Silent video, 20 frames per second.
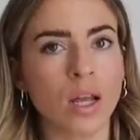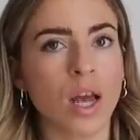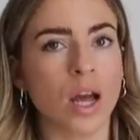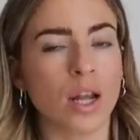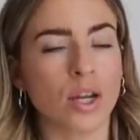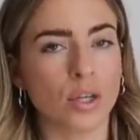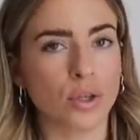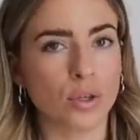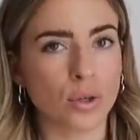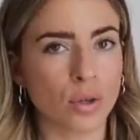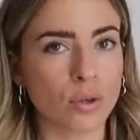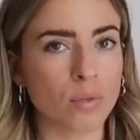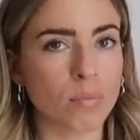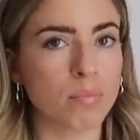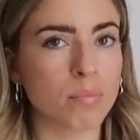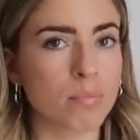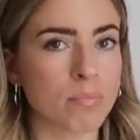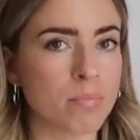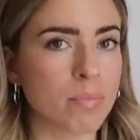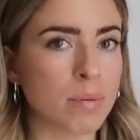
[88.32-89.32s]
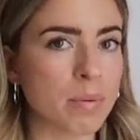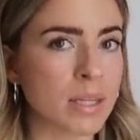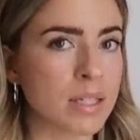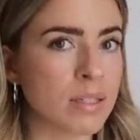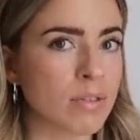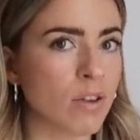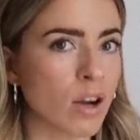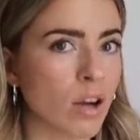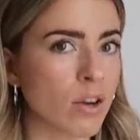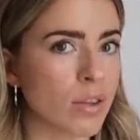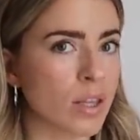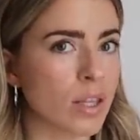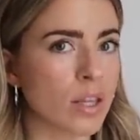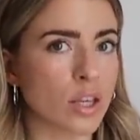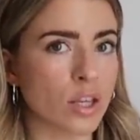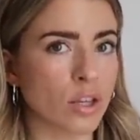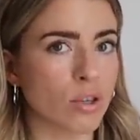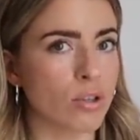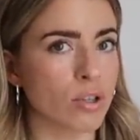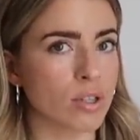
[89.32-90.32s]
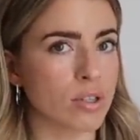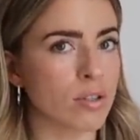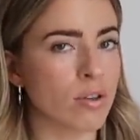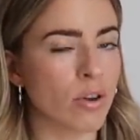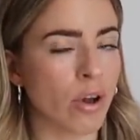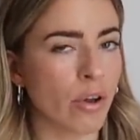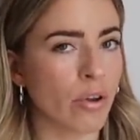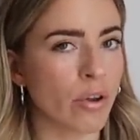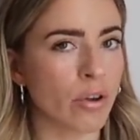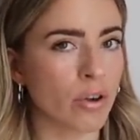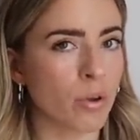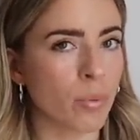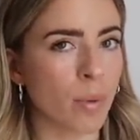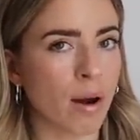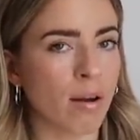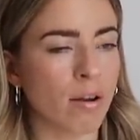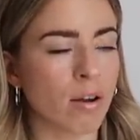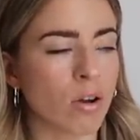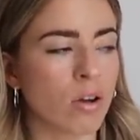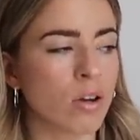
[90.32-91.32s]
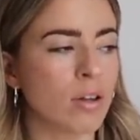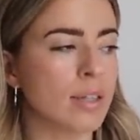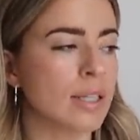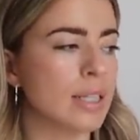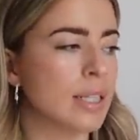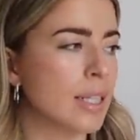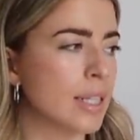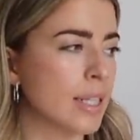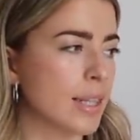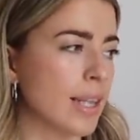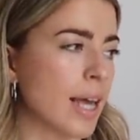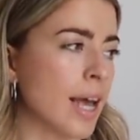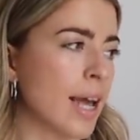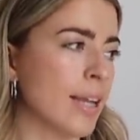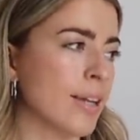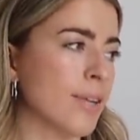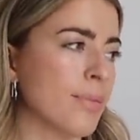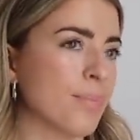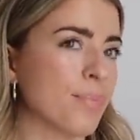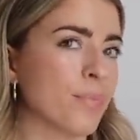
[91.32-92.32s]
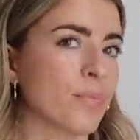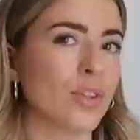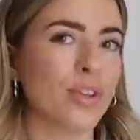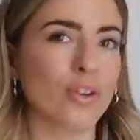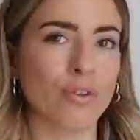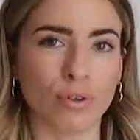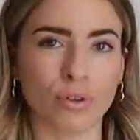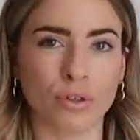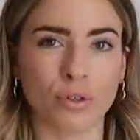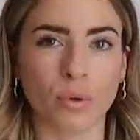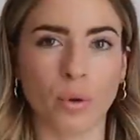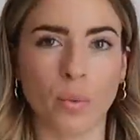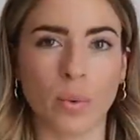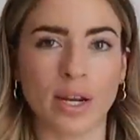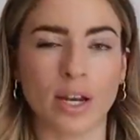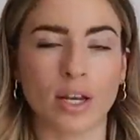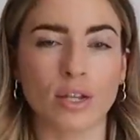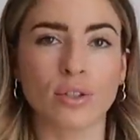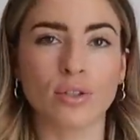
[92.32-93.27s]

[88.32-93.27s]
and a good piece of clothing that you just know you're going to wear a lot then you're onto a winner.